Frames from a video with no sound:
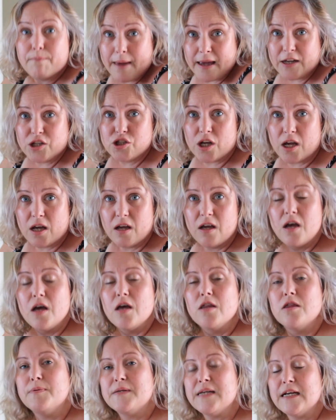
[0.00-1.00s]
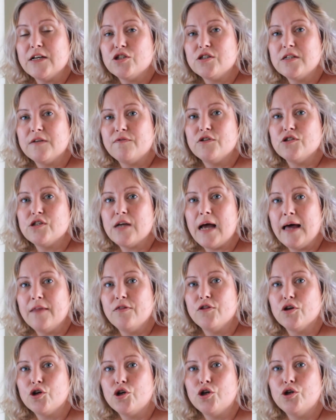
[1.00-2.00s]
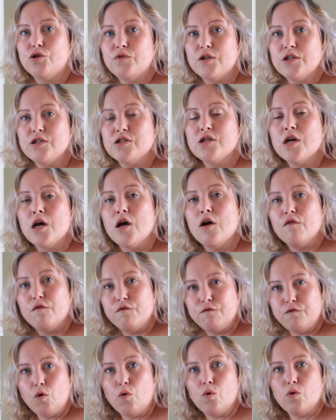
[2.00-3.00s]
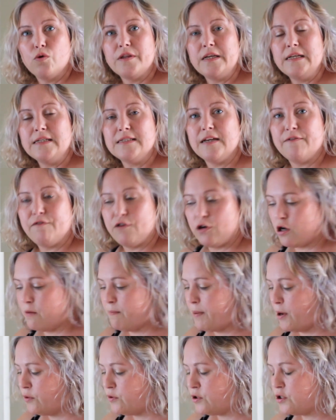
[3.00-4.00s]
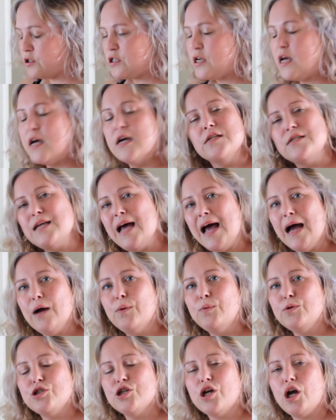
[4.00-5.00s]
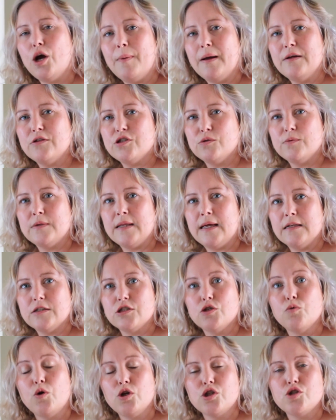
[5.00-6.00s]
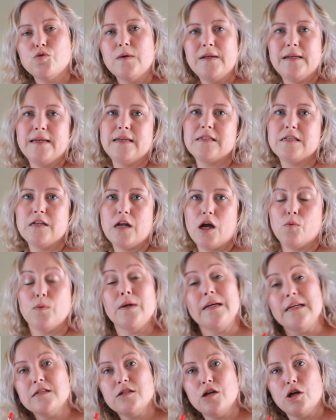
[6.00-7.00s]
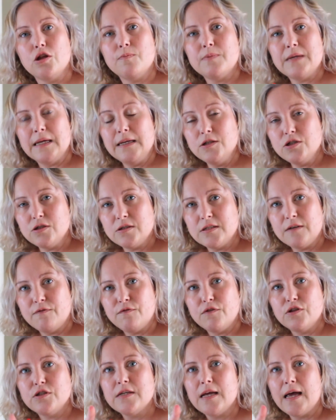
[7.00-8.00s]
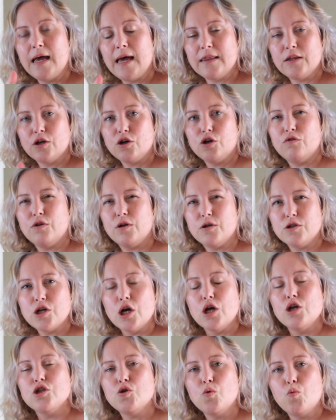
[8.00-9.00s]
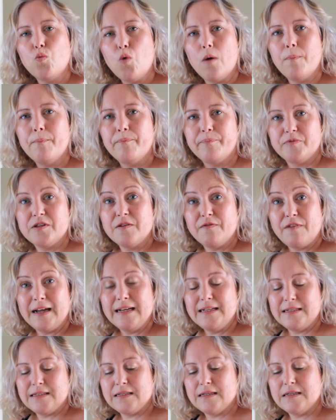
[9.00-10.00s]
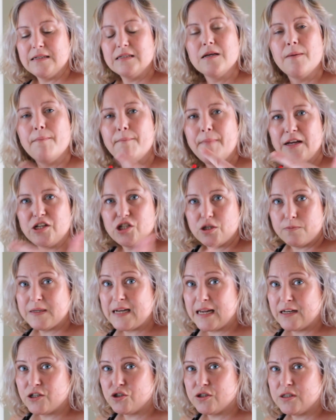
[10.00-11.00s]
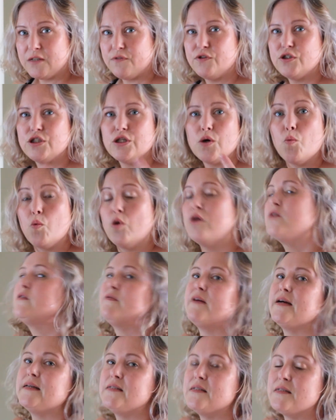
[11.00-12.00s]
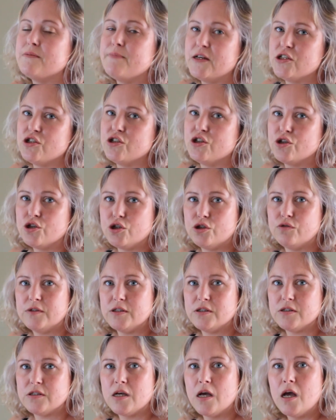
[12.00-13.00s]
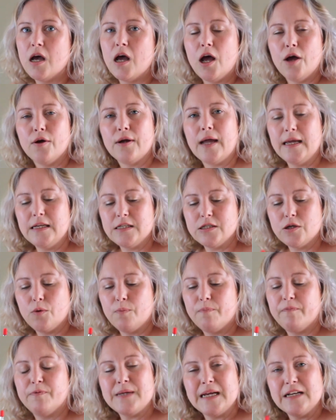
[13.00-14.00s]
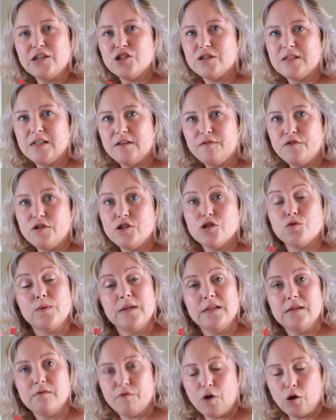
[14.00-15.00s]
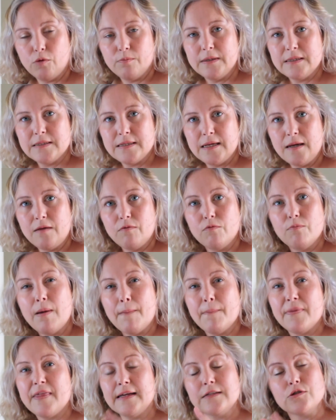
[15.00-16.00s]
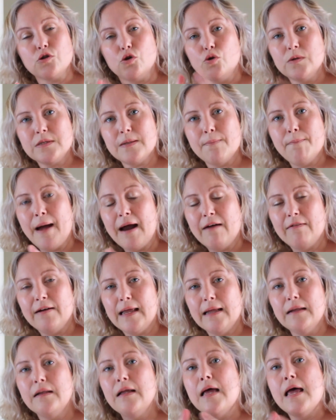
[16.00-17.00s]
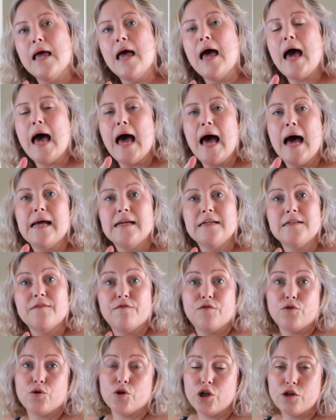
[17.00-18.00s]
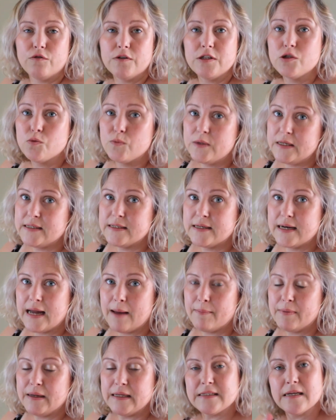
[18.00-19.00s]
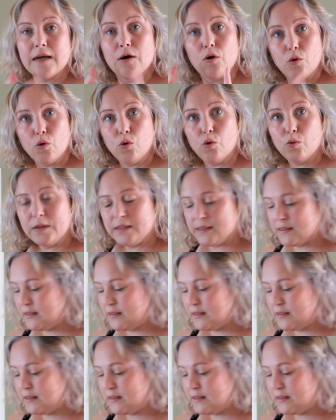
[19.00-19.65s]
measure the potential difference and the current for these different components. So how would you go about doing that? So what do we need to know? We need to know the potential difference and the current. So what devices measure the potential difference and what devices measure the current? Okay, so potential difference, we need a voltmeter. Remember, that's always in parallel. And for current, we need an ammeter, always